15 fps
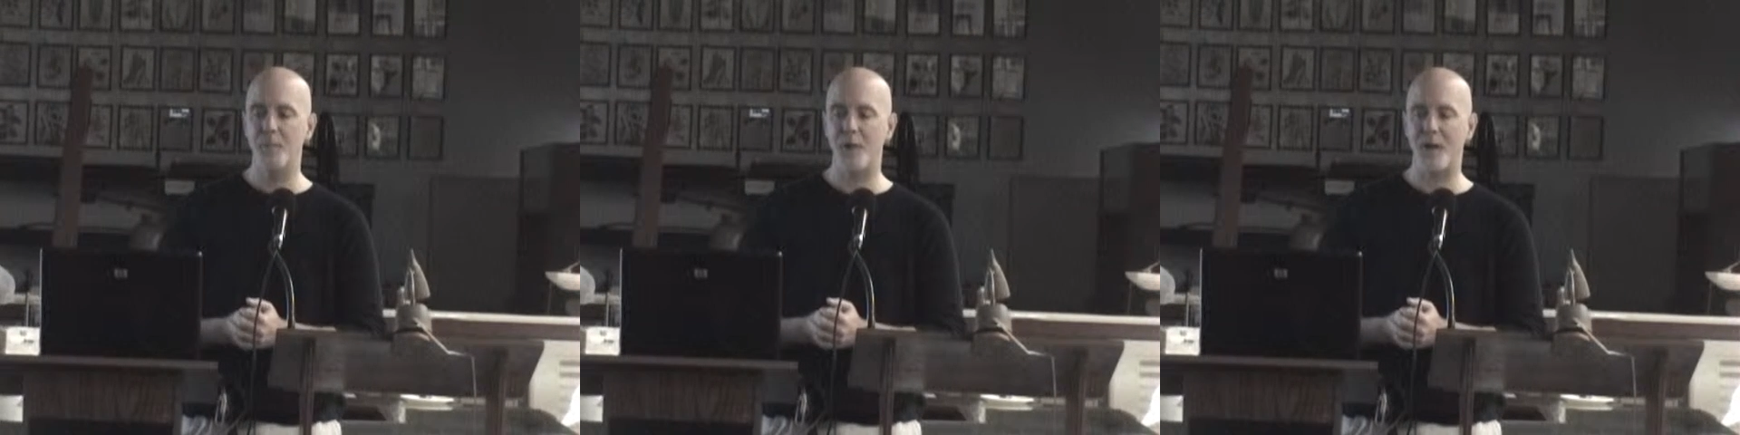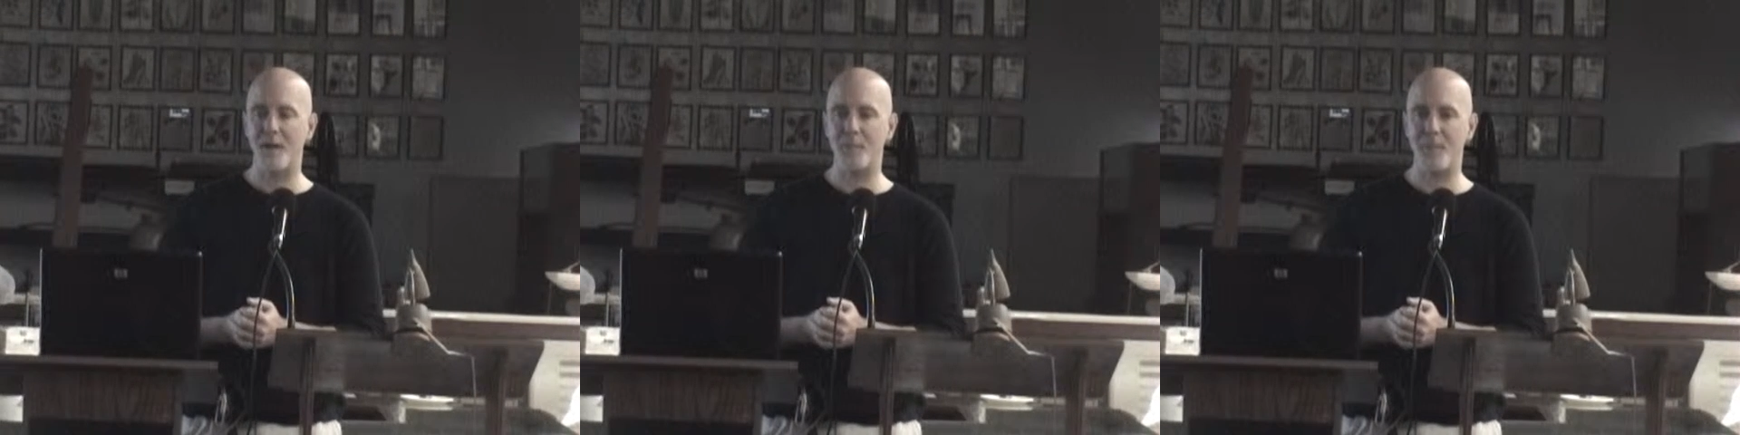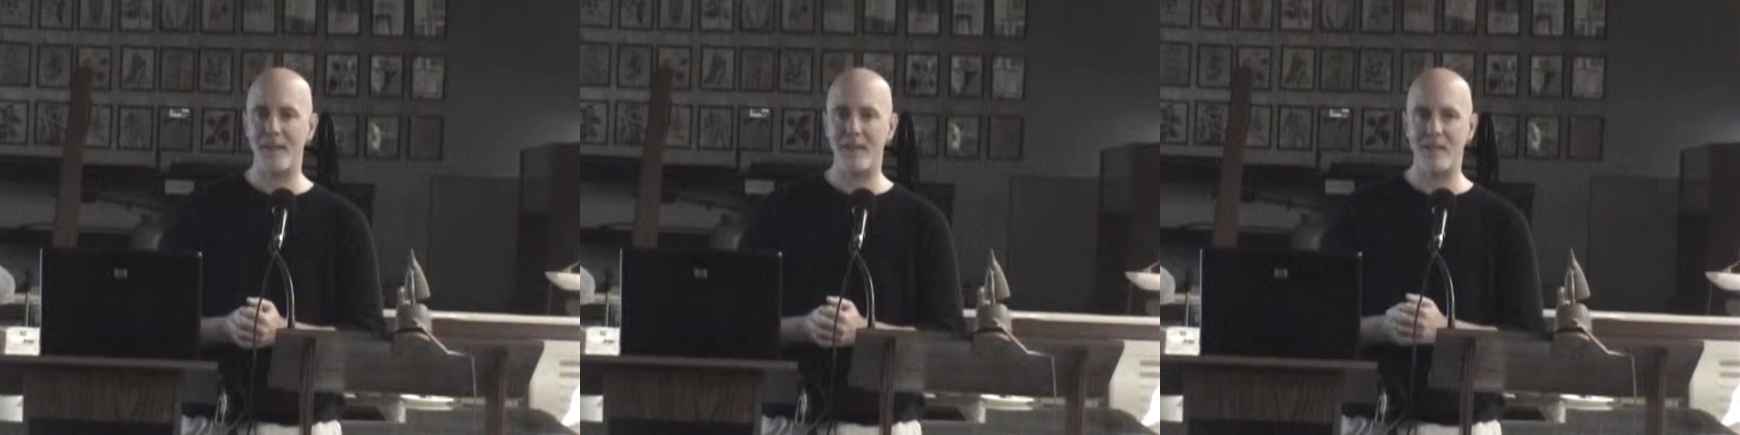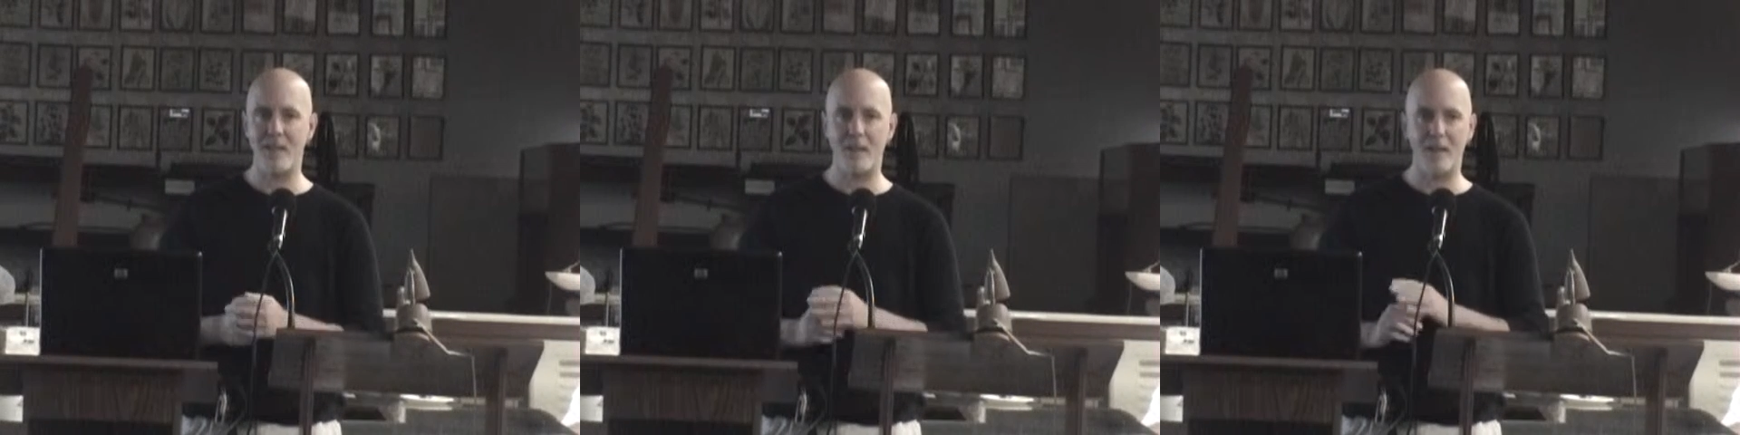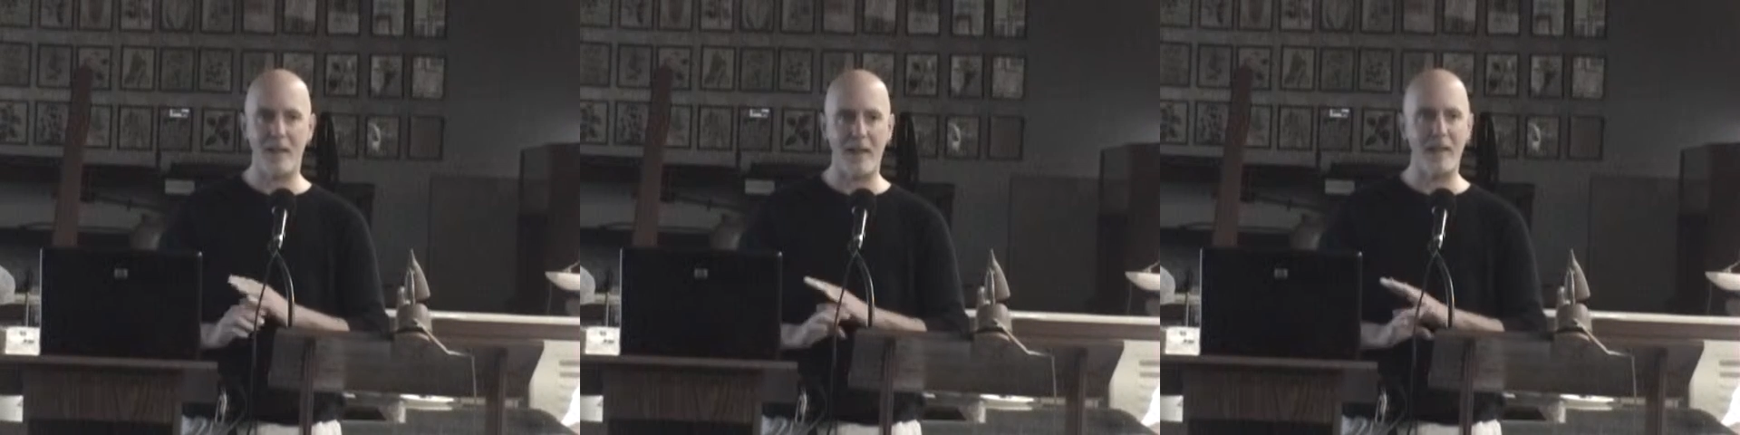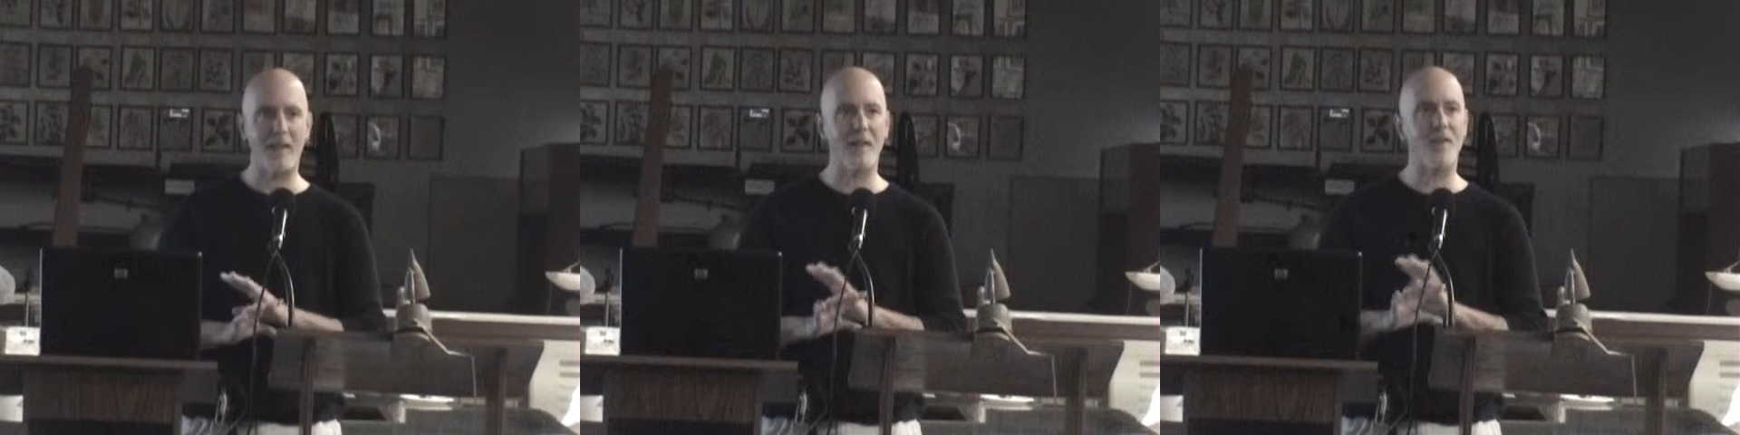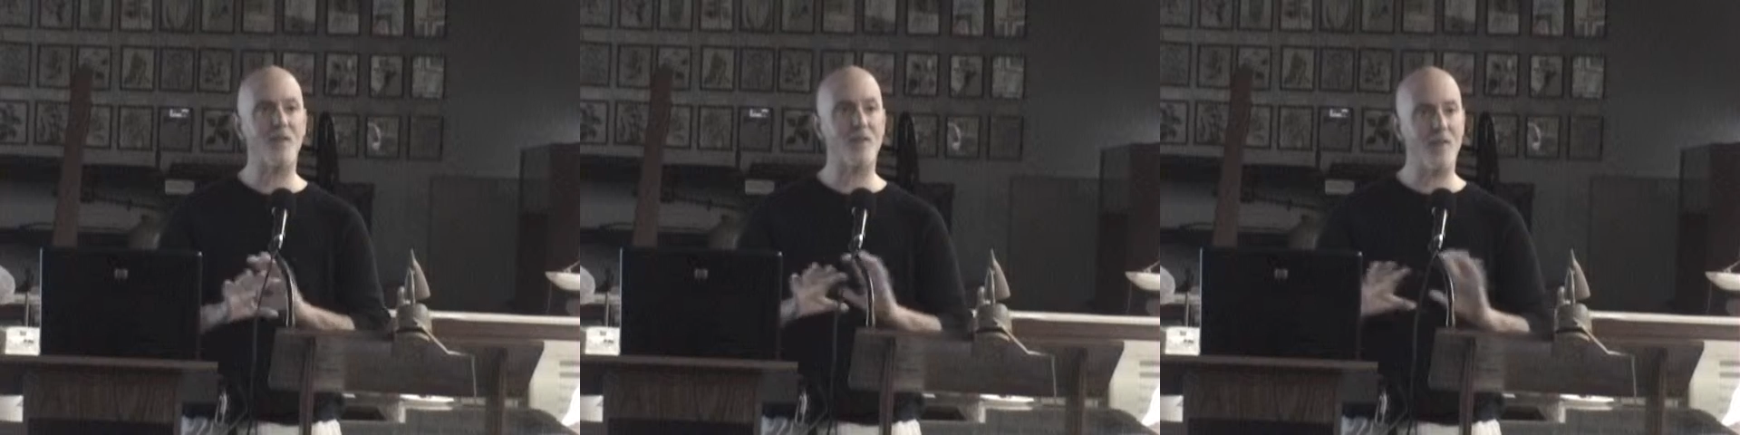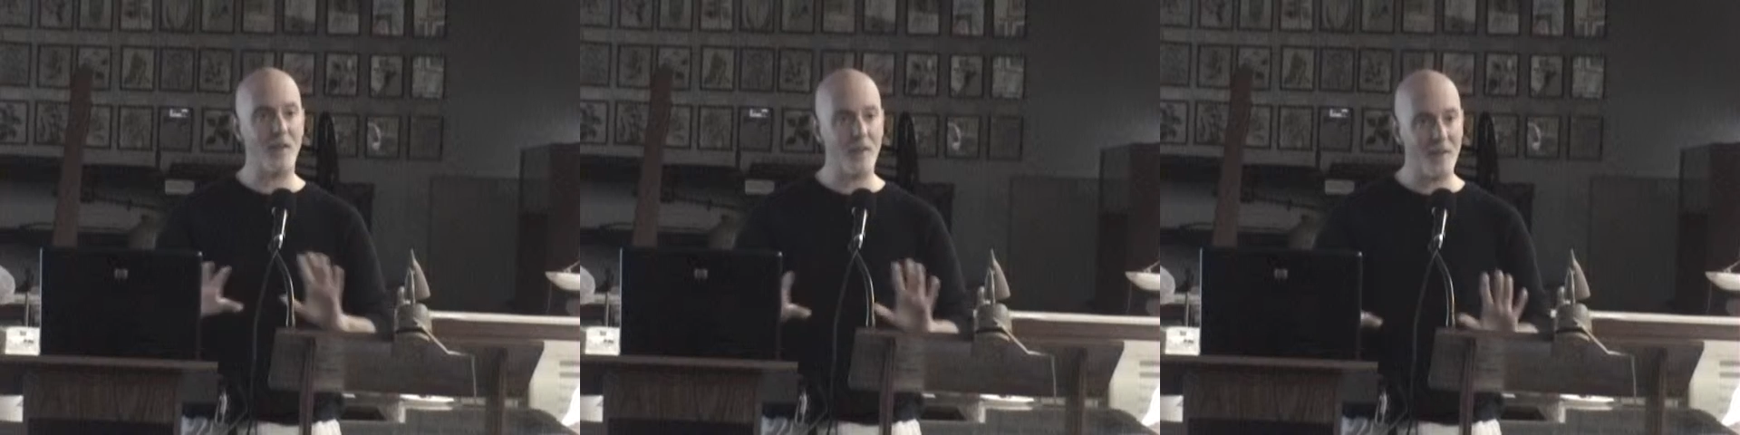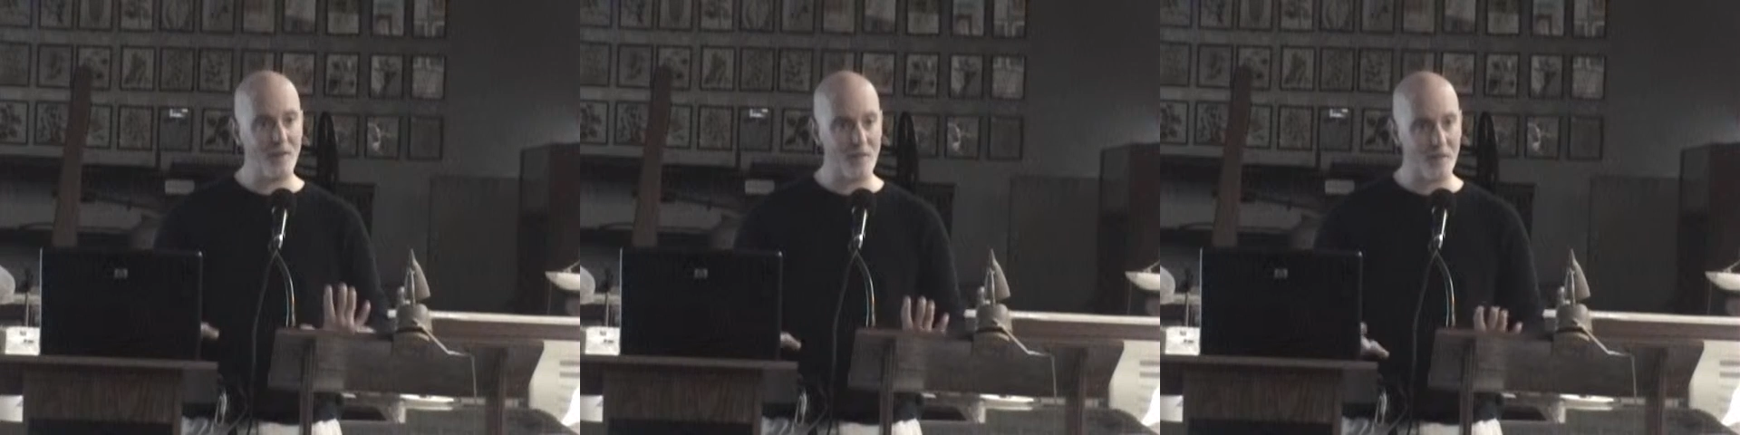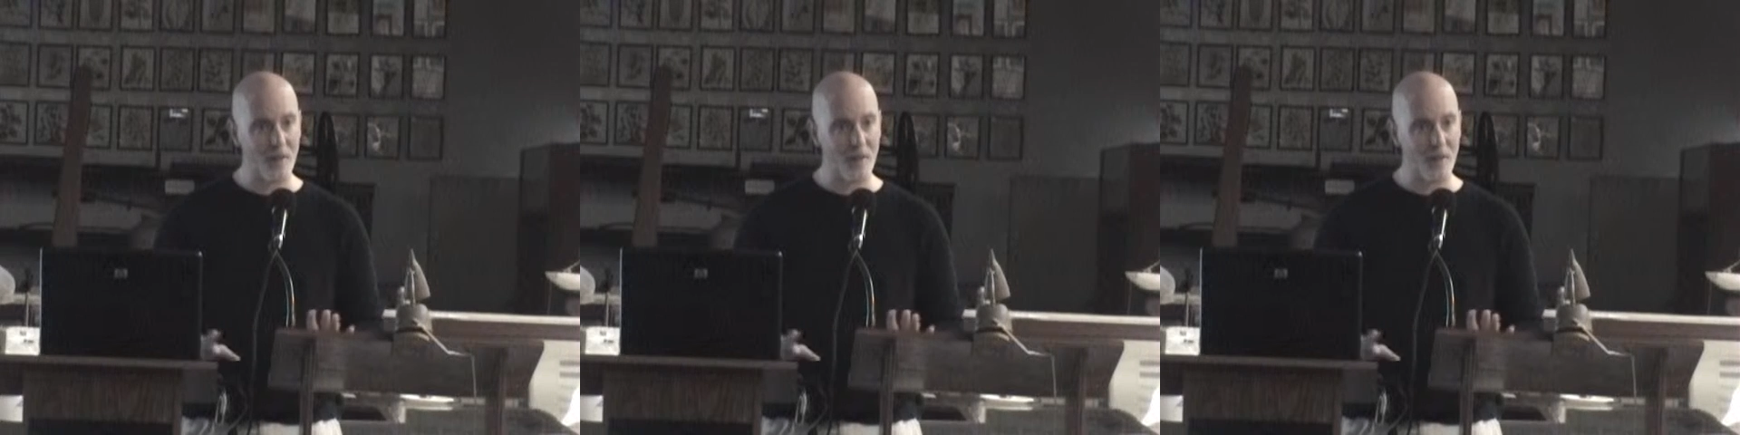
Prospect Hill in a series